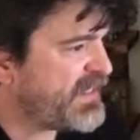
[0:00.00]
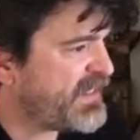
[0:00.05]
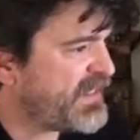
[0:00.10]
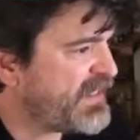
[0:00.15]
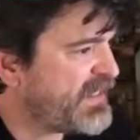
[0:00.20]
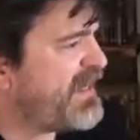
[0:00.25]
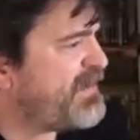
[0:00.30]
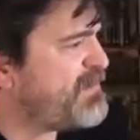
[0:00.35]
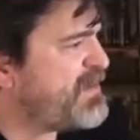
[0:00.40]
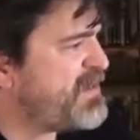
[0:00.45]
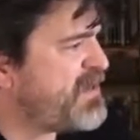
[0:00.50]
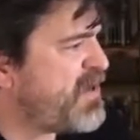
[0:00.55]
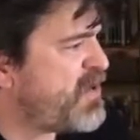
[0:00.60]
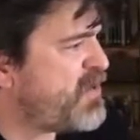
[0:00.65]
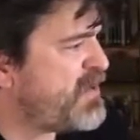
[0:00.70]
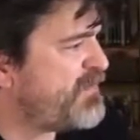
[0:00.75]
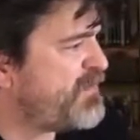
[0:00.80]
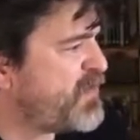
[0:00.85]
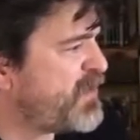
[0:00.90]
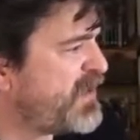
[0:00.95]
Let me know
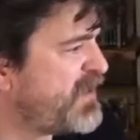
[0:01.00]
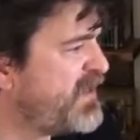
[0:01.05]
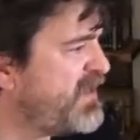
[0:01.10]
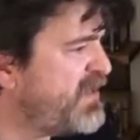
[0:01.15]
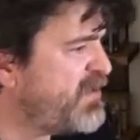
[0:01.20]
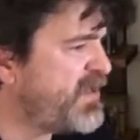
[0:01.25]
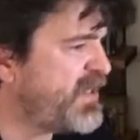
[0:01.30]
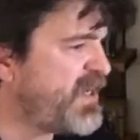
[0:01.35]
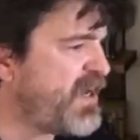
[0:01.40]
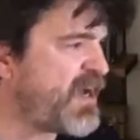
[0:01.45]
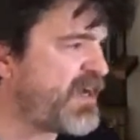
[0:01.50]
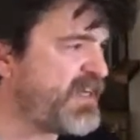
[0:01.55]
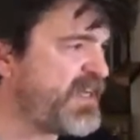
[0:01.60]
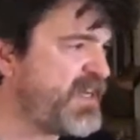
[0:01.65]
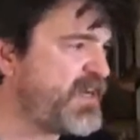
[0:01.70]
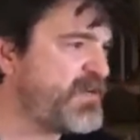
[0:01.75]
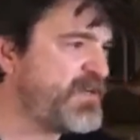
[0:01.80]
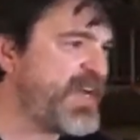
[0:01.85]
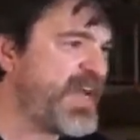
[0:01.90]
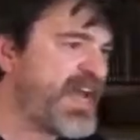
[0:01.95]
if you can hear the
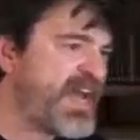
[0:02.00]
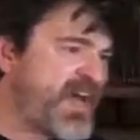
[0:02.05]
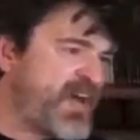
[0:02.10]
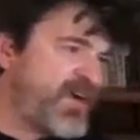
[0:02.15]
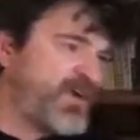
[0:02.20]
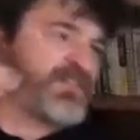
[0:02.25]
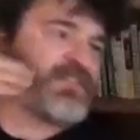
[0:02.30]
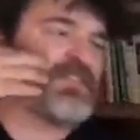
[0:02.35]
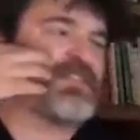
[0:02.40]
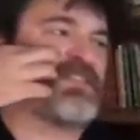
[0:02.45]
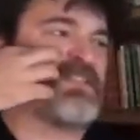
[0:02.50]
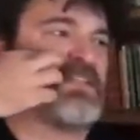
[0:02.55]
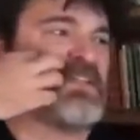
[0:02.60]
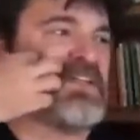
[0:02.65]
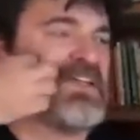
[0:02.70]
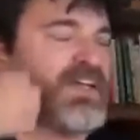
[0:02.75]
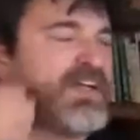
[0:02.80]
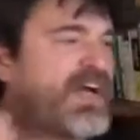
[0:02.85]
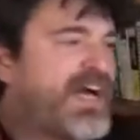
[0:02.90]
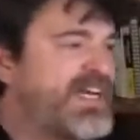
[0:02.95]
audio now.
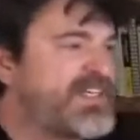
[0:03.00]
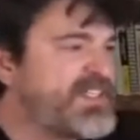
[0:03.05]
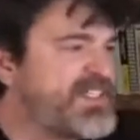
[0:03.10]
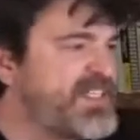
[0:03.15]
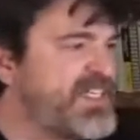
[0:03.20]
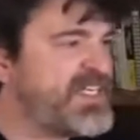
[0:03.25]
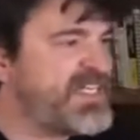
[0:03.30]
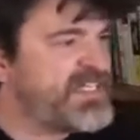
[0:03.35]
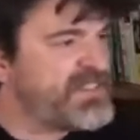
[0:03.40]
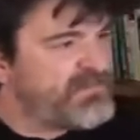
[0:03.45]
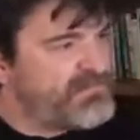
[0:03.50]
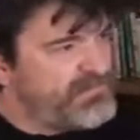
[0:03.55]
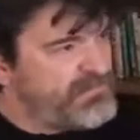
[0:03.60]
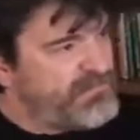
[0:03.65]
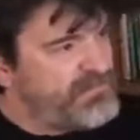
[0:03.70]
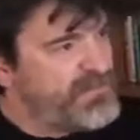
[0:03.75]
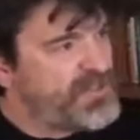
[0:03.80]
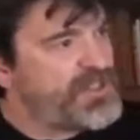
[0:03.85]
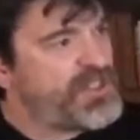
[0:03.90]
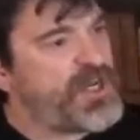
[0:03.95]
I see it
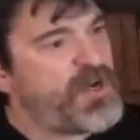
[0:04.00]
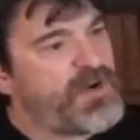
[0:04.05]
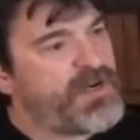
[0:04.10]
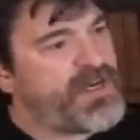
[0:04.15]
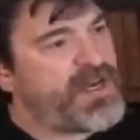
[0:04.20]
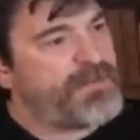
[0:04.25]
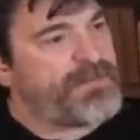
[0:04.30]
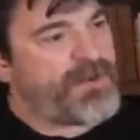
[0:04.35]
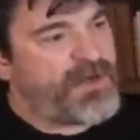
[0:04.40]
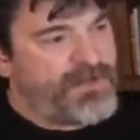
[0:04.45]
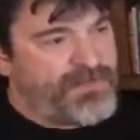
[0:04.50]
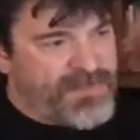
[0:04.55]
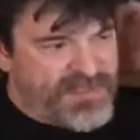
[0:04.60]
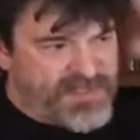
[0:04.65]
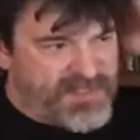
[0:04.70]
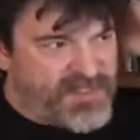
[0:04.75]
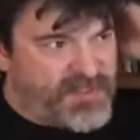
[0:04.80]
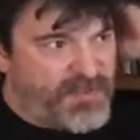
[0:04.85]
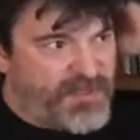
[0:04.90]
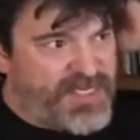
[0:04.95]
showing up on my
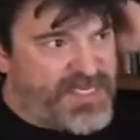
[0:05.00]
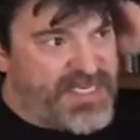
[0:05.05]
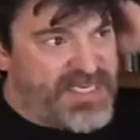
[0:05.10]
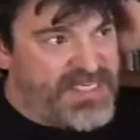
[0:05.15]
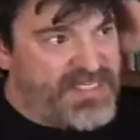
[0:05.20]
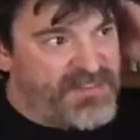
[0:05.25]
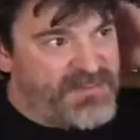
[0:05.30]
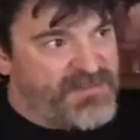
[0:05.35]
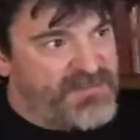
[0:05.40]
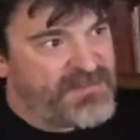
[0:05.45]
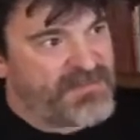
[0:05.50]
screen.